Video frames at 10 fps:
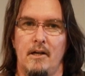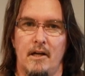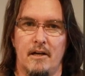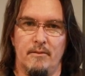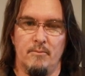
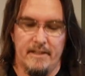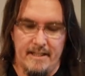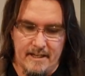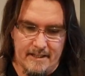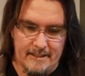Hi
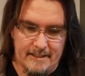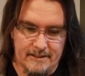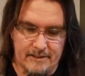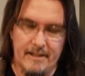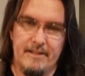everybody,
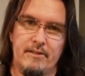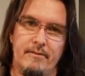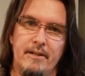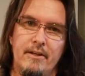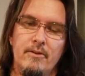in today's
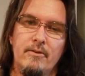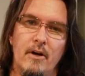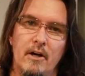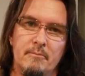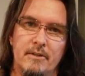video
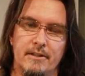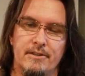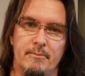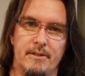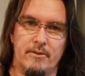I'm going
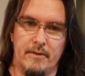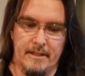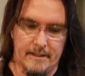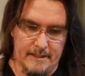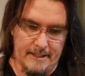to be
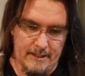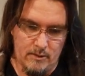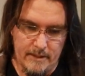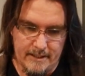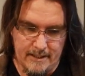doing a
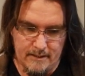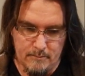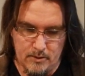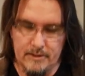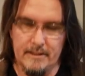quick
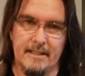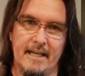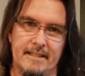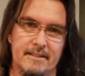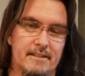unboxing
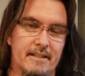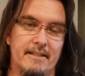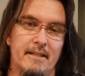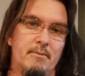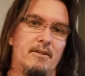and
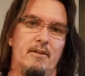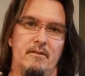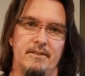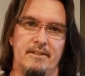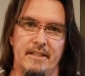setup
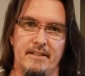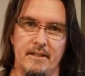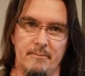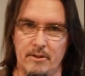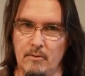of a
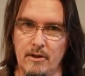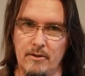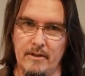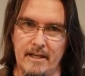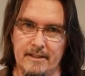
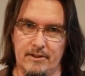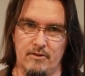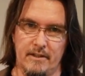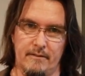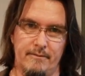ZWO
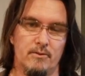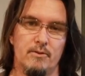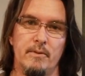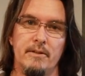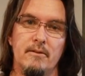electronic
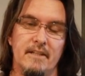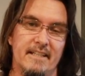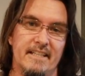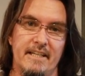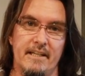filter wheel,
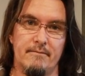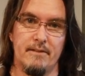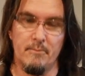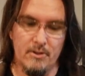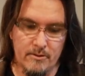an
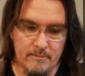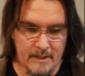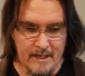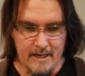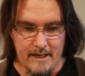EFW,
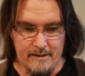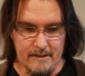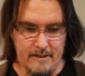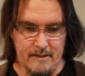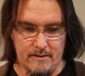
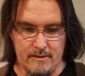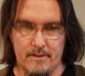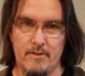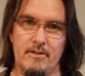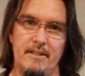the
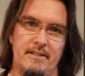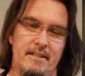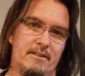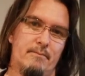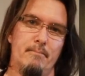
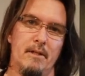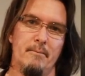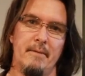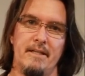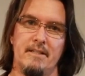
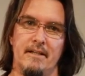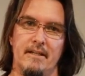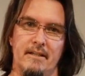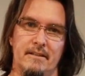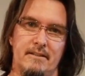
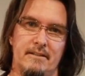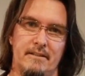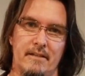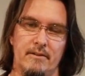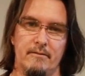36mm
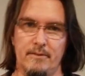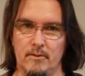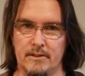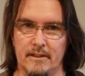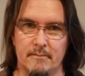7
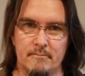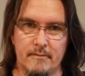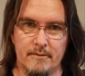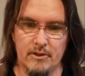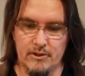filter
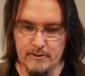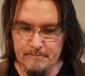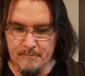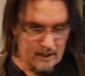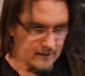
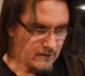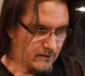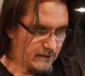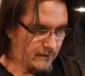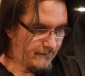version. I
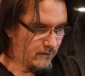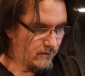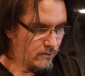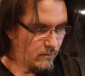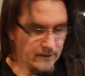got this
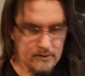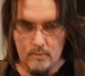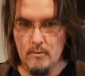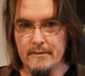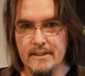filter
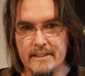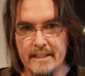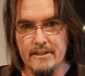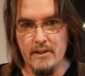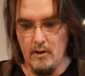wheel with a
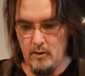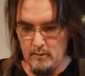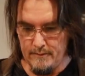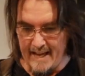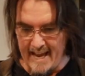set
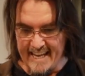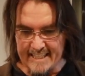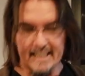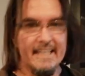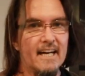of
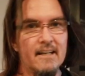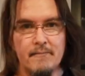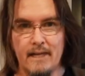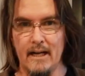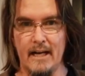Antlia
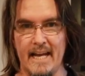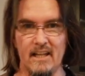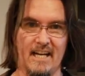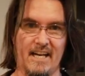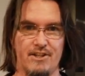
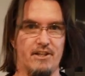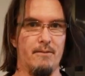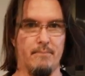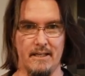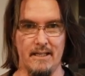
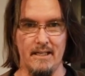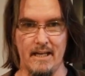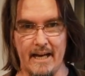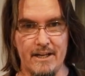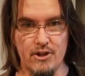LRGB
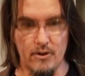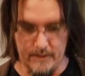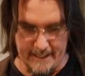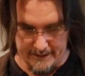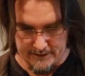
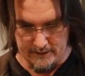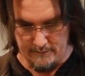HOS